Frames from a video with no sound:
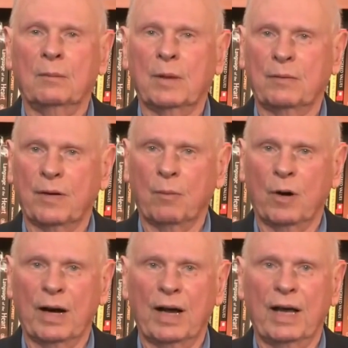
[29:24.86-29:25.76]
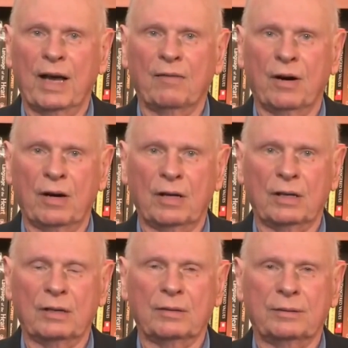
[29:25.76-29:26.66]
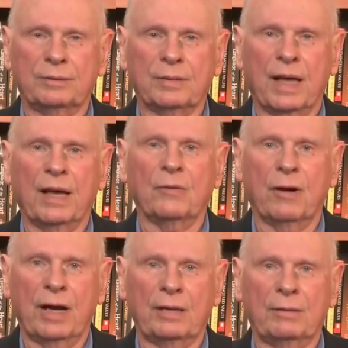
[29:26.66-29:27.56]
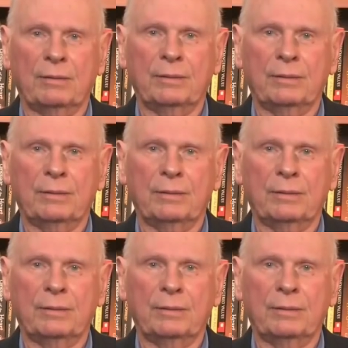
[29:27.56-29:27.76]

But from what I have heard and read